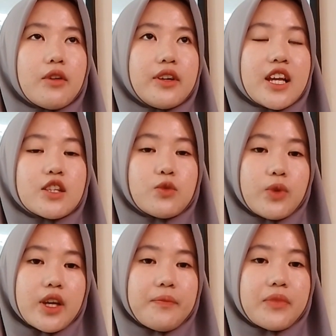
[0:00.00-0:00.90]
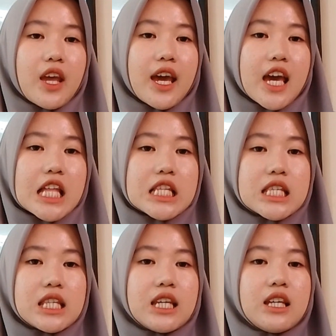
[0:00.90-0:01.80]
next week, and
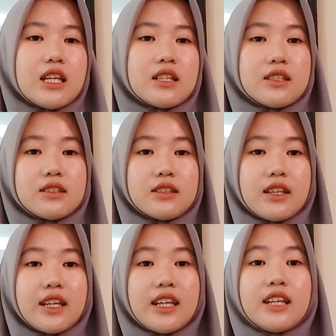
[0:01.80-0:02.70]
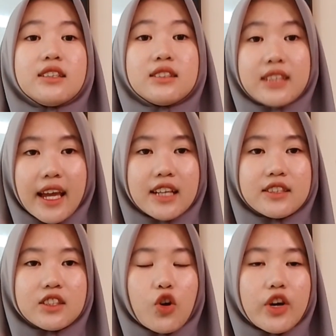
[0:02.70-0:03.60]
she
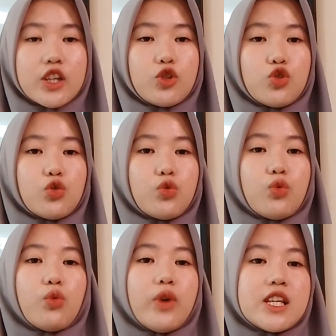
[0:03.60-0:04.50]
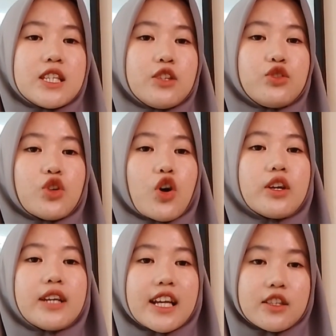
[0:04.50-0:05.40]
intends going to
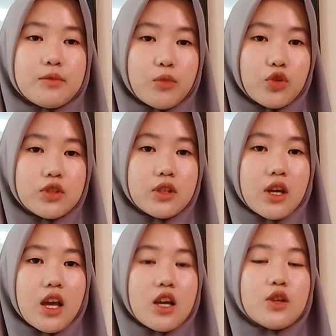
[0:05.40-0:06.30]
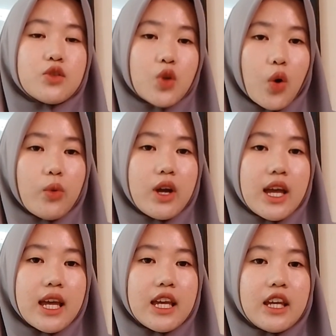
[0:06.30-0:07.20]
Washington next month. So,
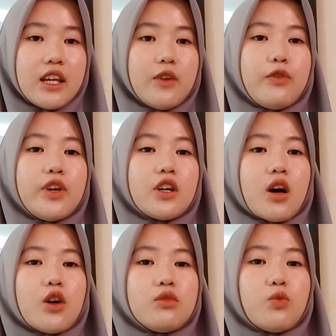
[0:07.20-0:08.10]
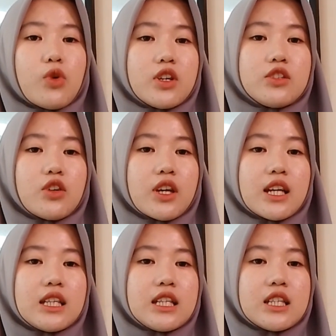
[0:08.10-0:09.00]
if we count words
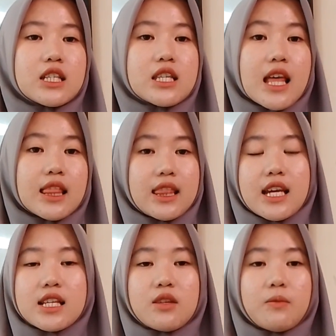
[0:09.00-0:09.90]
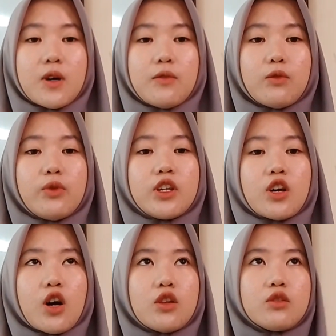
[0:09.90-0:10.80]
token in the sentence above, we
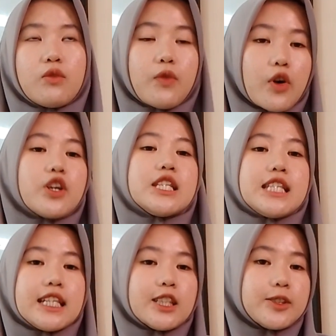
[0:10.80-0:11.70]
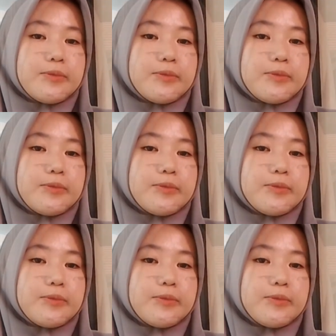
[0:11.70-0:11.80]
count 14.